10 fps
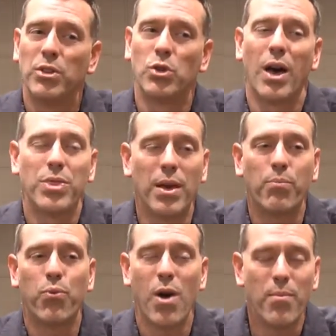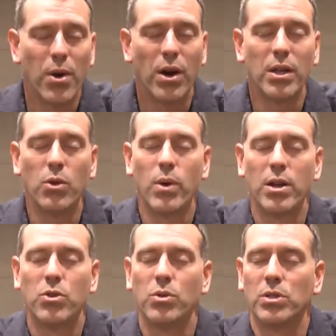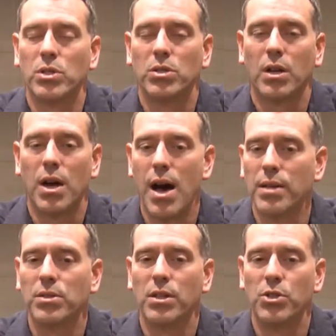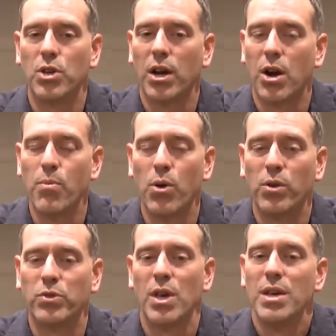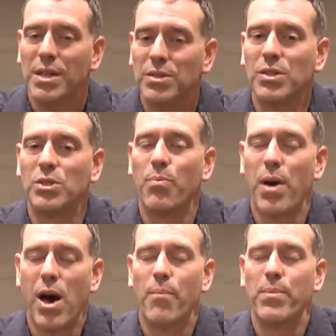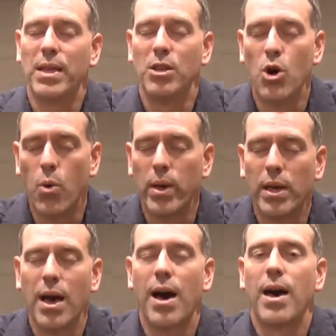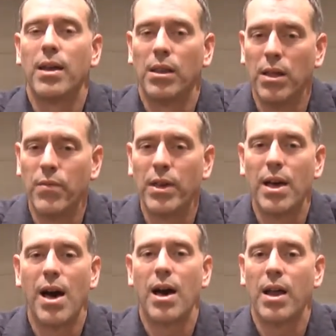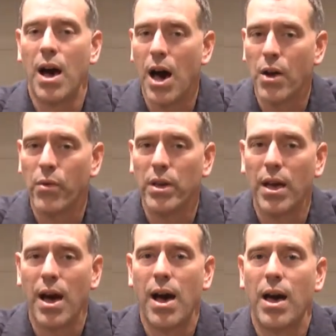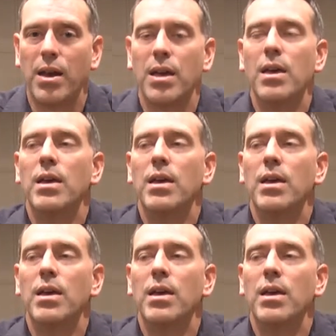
So I think primarily the way to do this is to constantly check our motives. Is this about me knowing God, loving God, honoring God?